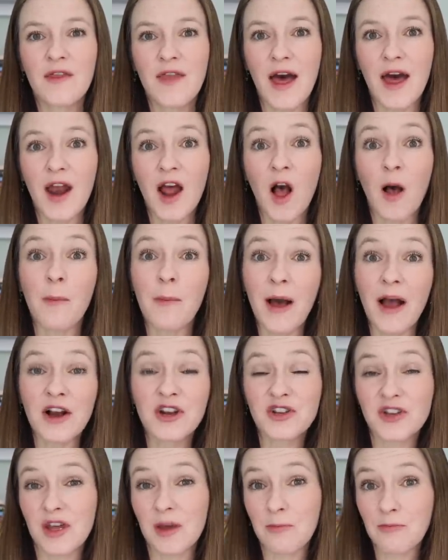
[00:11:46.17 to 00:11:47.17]
that help
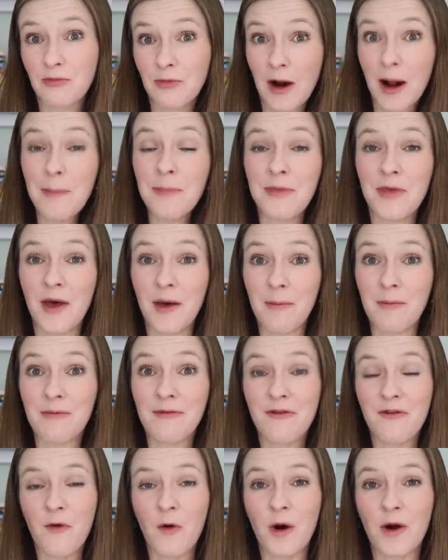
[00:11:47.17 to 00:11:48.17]
actually prep them
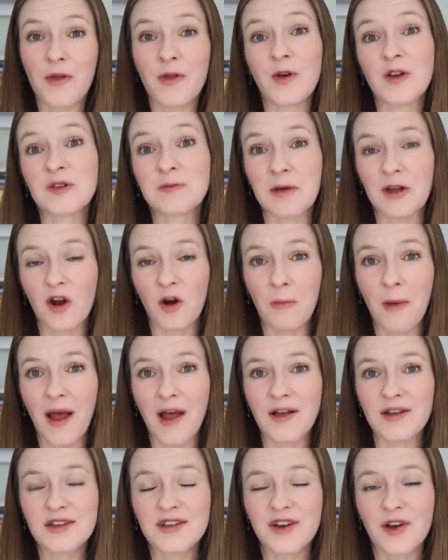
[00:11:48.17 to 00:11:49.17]
for those bigger
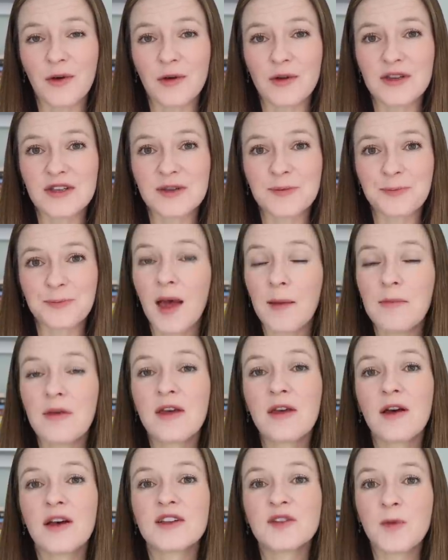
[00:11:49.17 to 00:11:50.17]
milestones. And
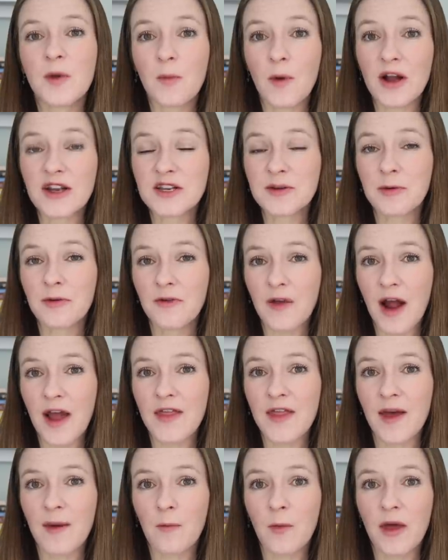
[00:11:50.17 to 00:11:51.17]
because we want to provide
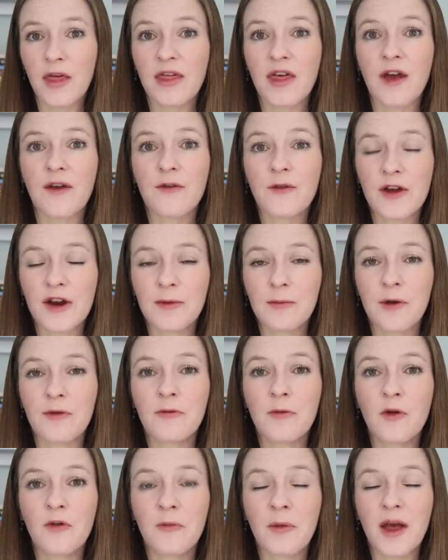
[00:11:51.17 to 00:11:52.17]
them with that freedom of
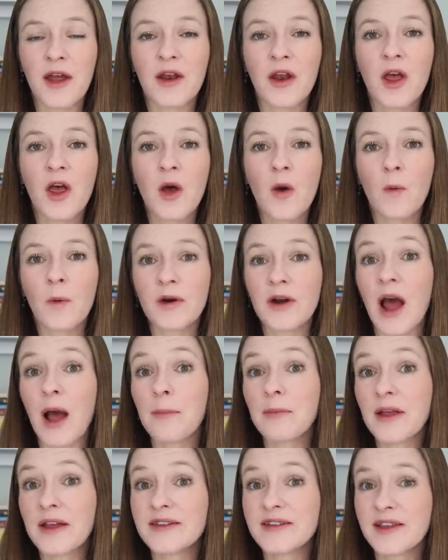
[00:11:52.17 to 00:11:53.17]
movement, we're
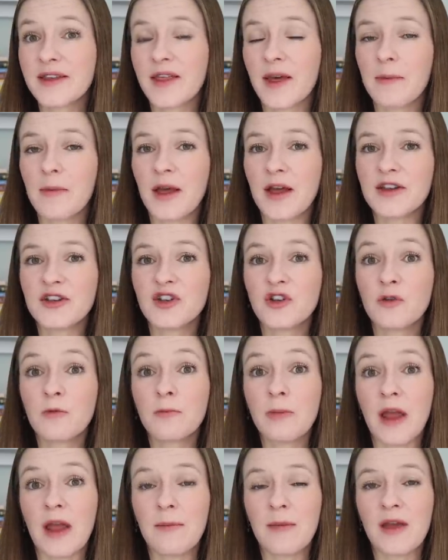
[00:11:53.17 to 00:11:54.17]
not placing them into
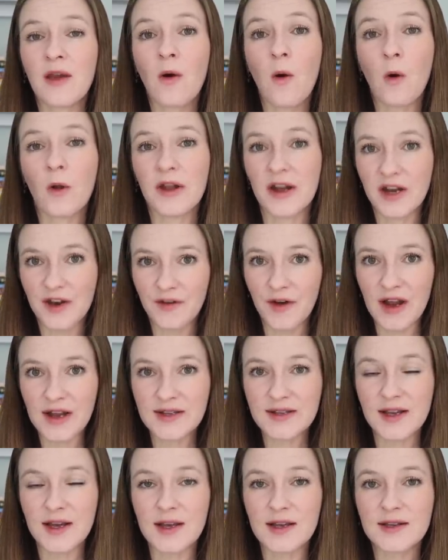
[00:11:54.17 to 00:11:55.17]
baby holding
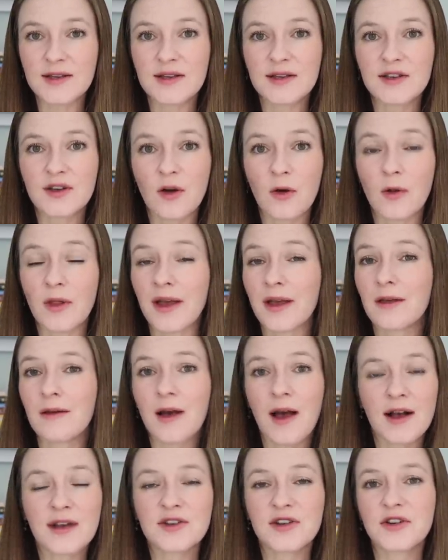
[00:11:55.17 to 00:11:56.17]
devices. So like
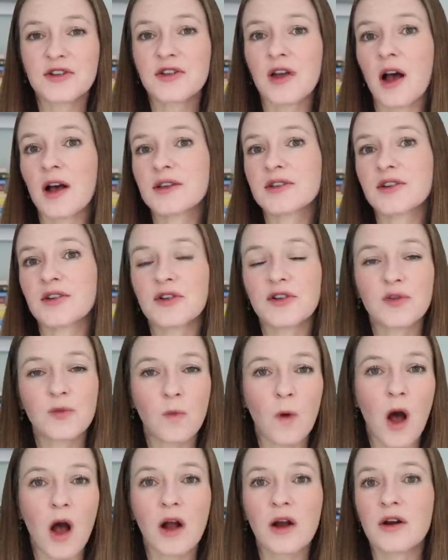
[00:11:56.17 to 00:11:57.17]
exercise saucers,
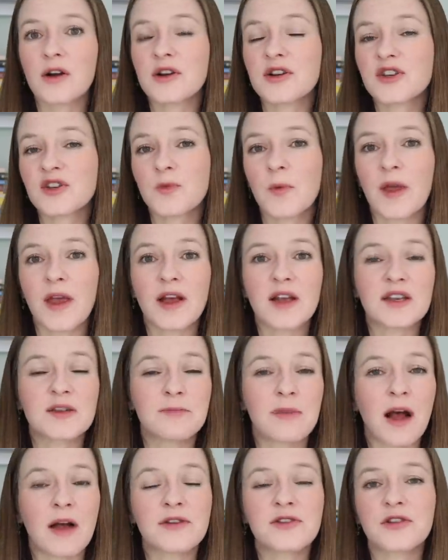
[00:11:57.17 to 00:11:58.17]
walkers, swings,
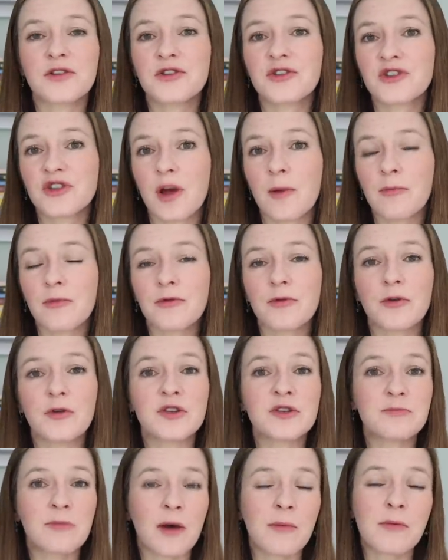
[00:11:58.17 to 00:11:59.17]
bouncers,
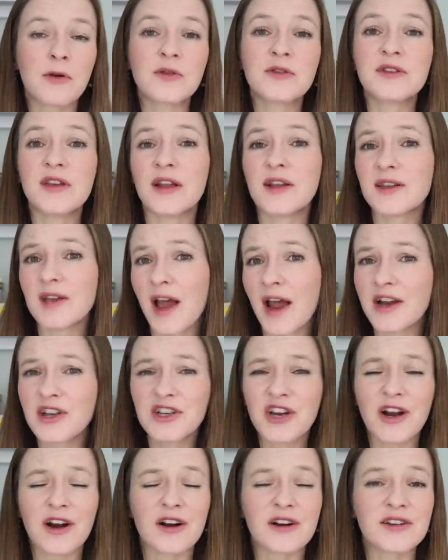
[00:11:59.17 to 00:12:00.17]
jumperoos, bumbo seats, high
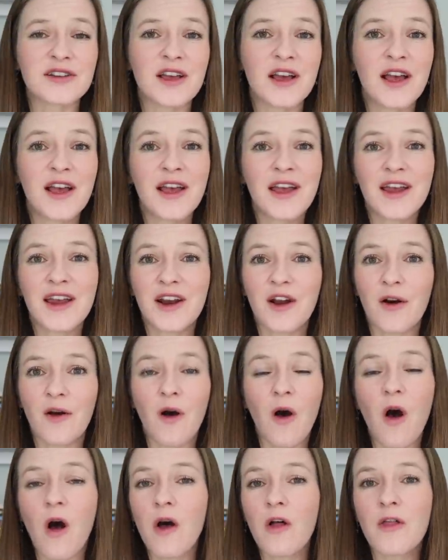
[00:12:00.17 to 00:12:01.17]
chairs, you know,
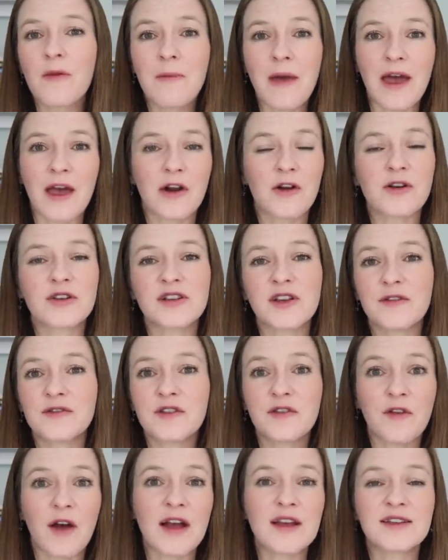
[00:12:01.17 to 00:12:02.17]
all the manners of
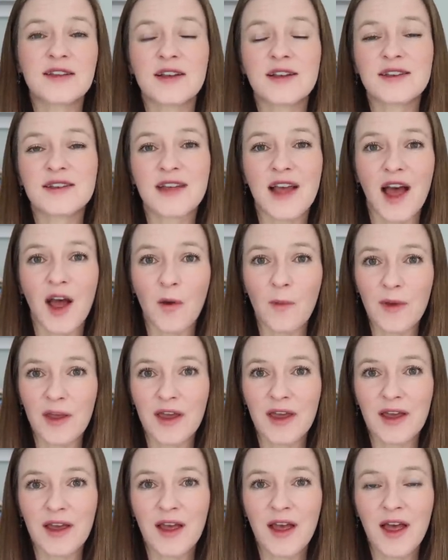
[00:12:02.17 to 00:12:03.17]
devices that
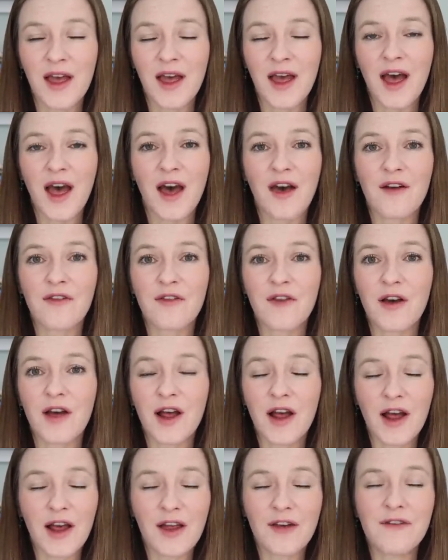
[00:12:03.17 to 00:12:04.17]
we have
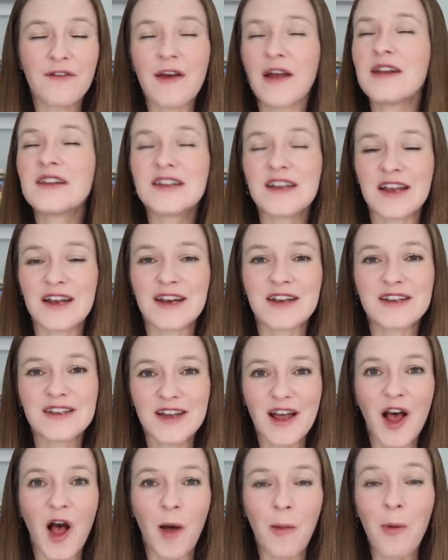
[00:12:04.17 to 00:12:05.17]
invented
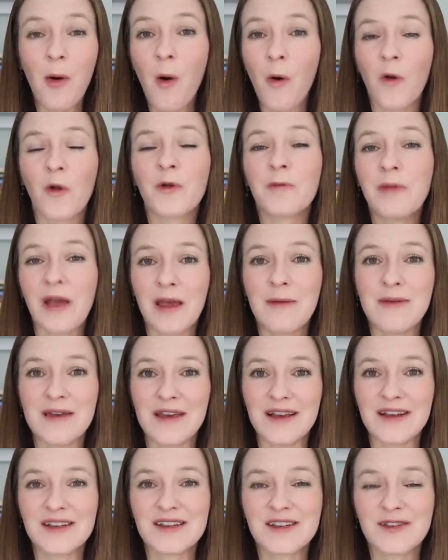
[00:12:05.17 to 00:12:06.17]
to help hold
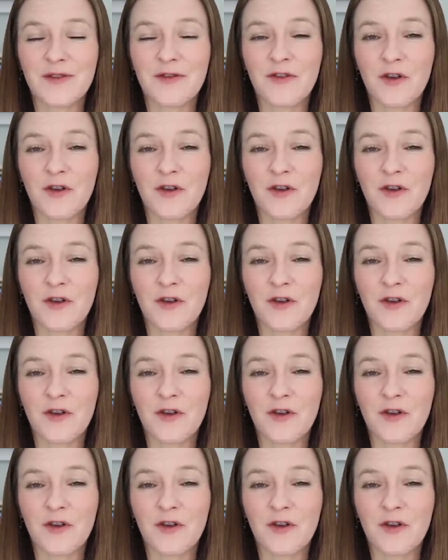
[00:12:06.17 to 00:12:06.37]
babies